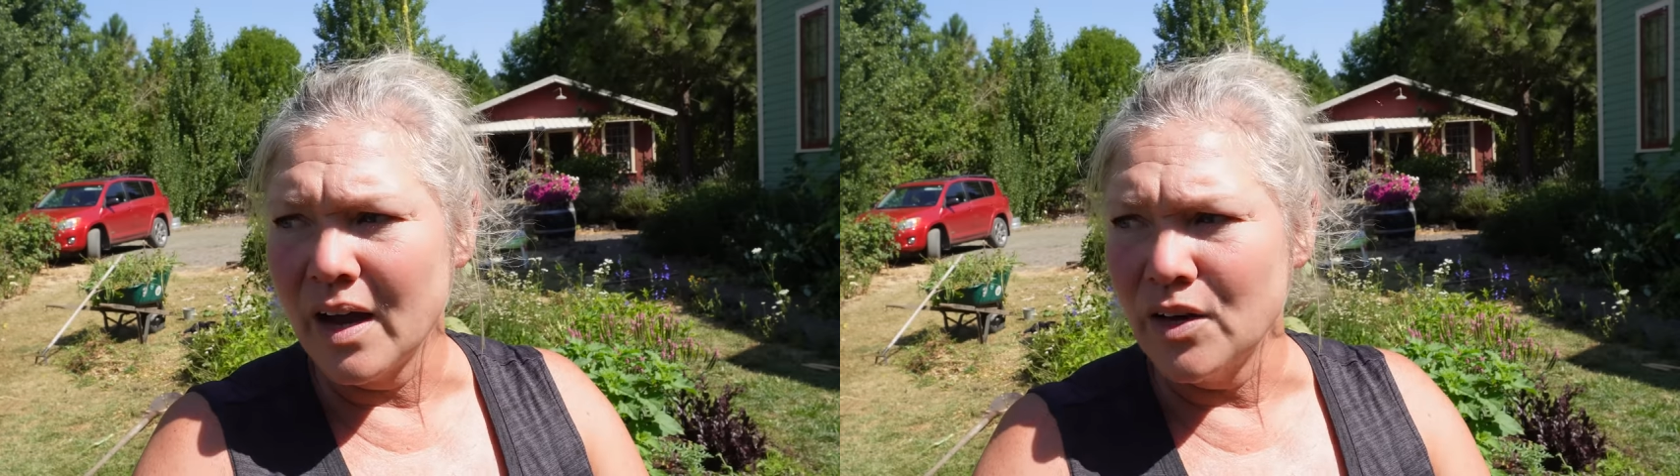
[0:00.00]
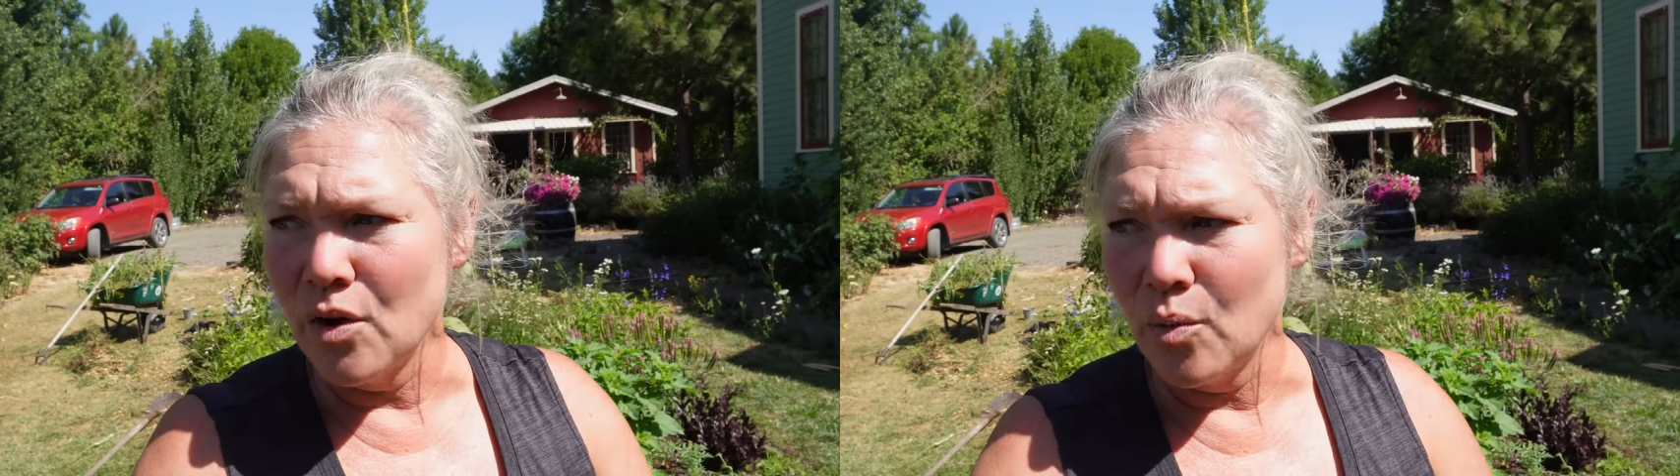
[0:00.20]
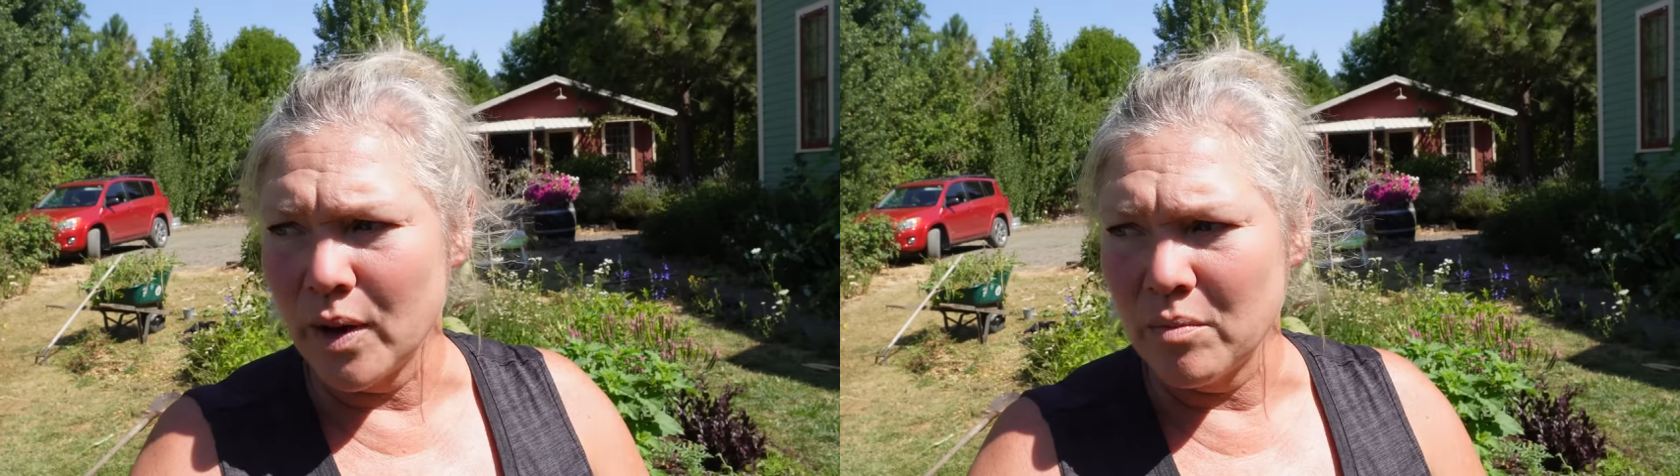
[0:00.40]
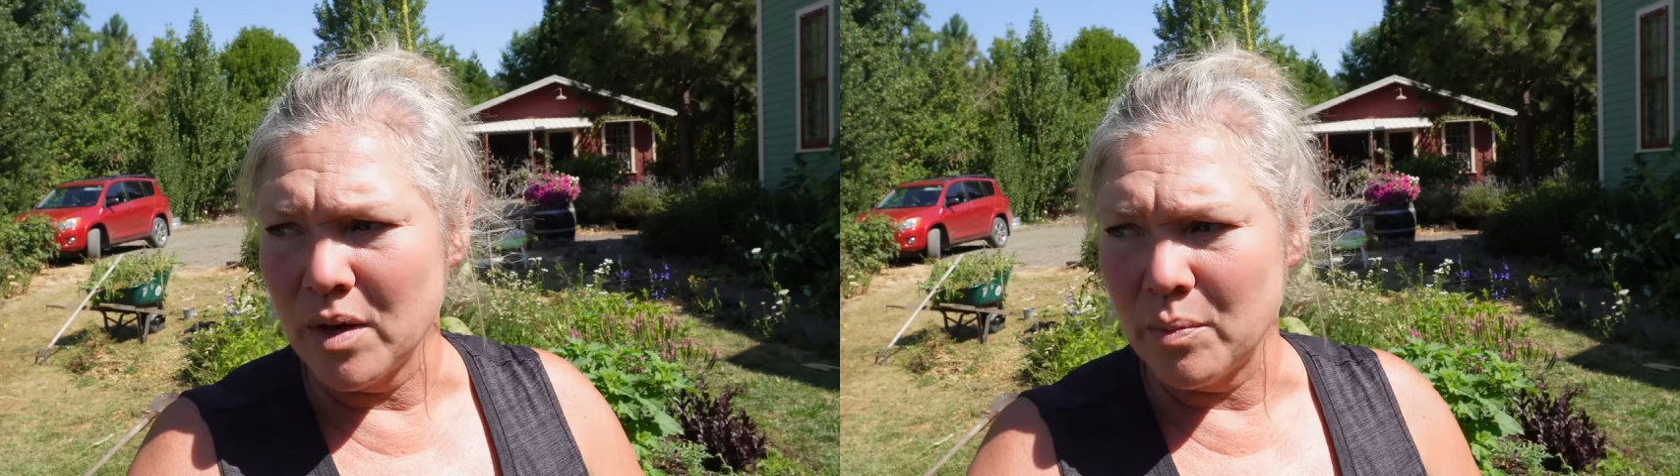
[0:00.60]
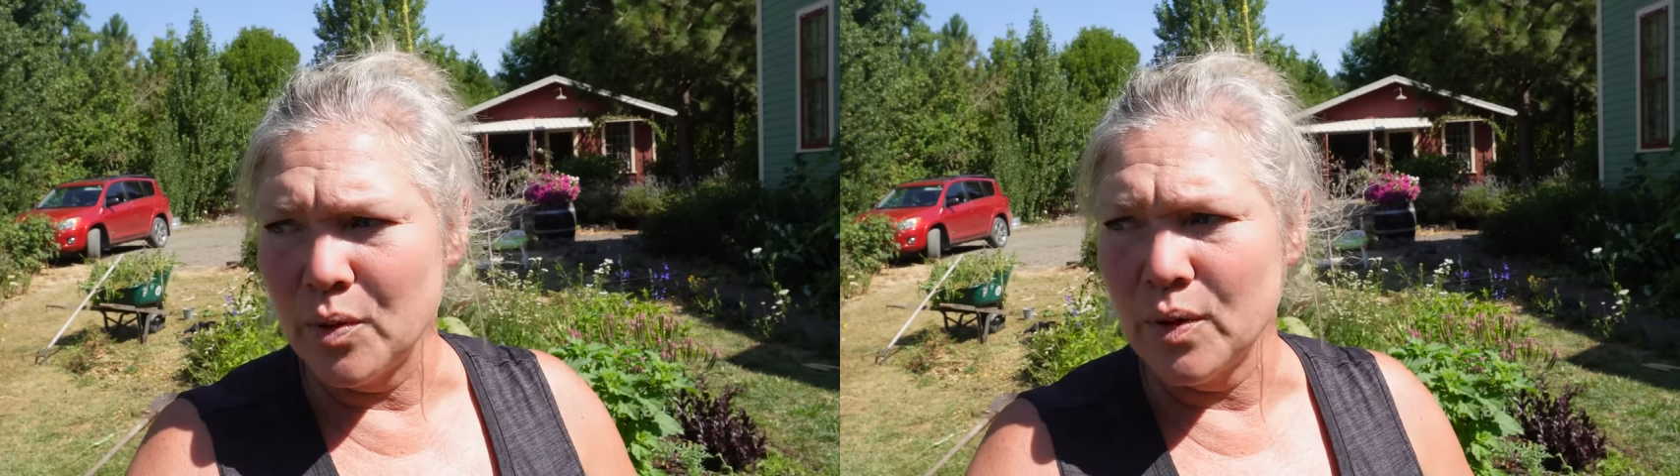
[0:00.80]
I know what I'm
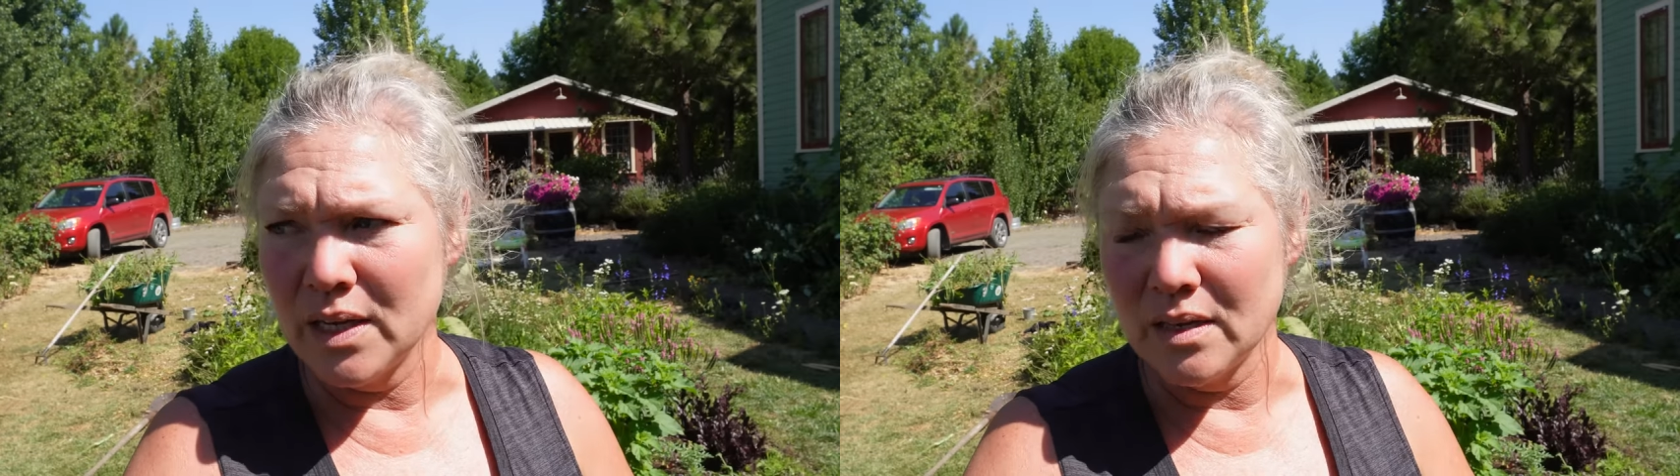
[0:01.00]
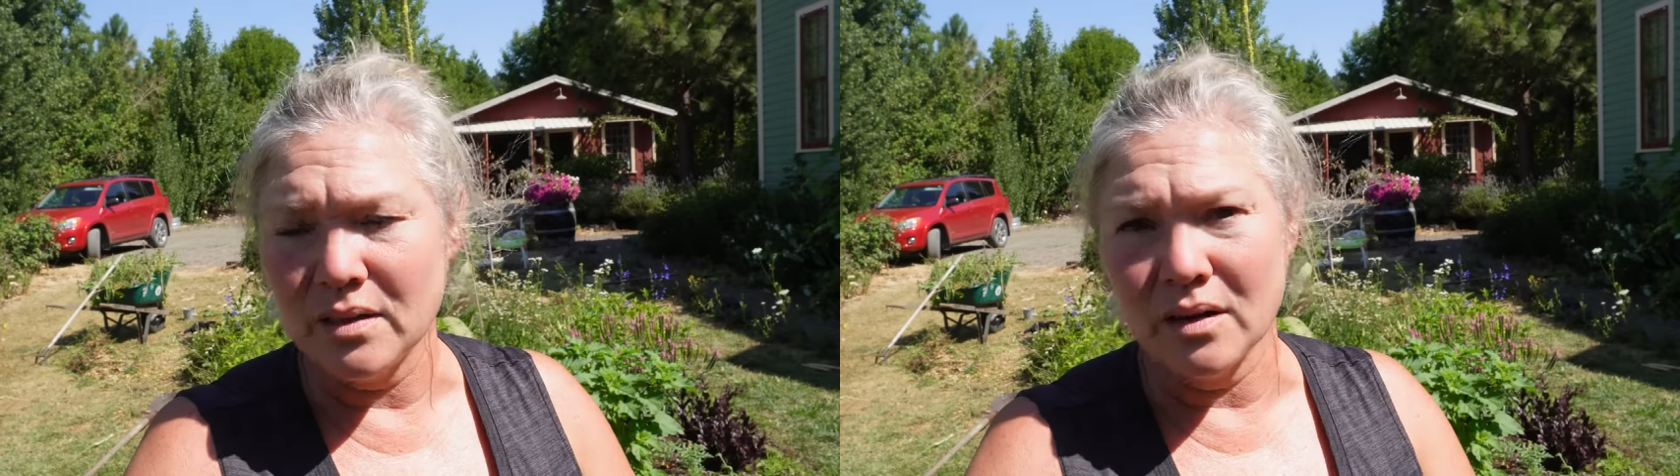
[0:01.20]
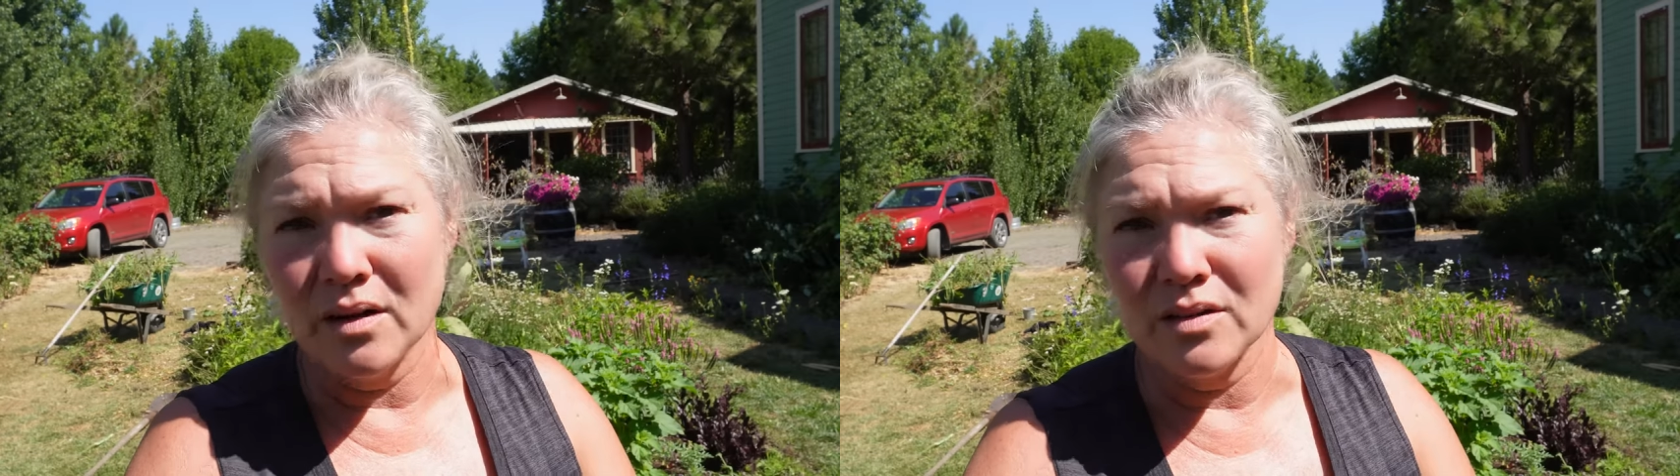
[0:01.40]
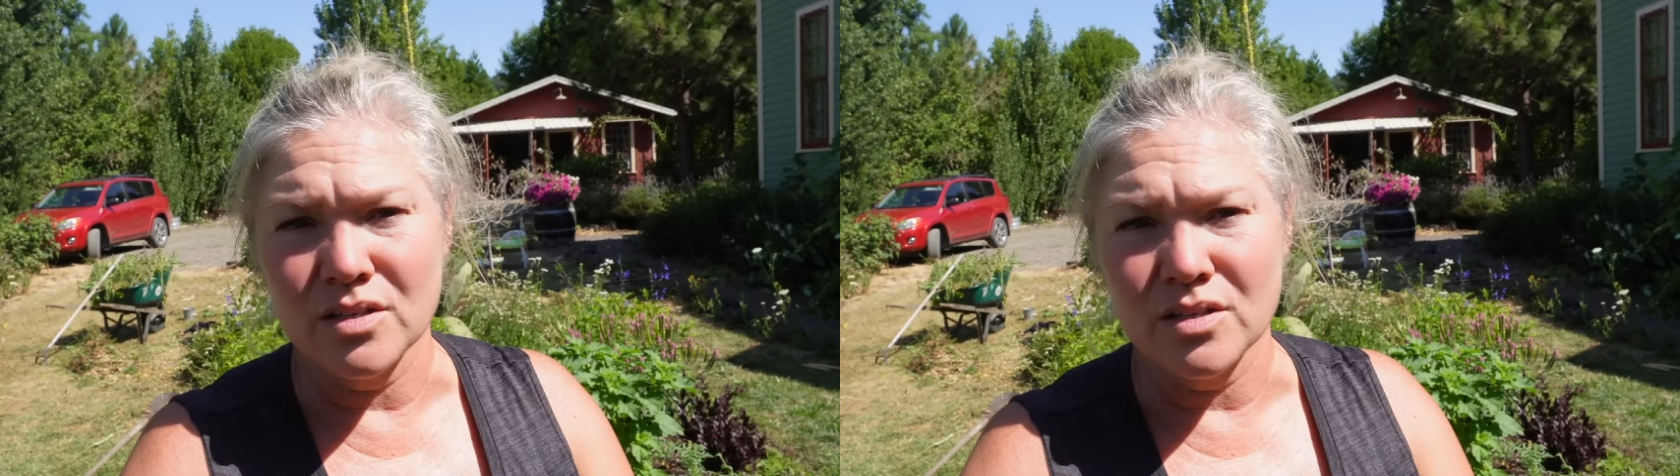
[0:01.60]
going to put in there.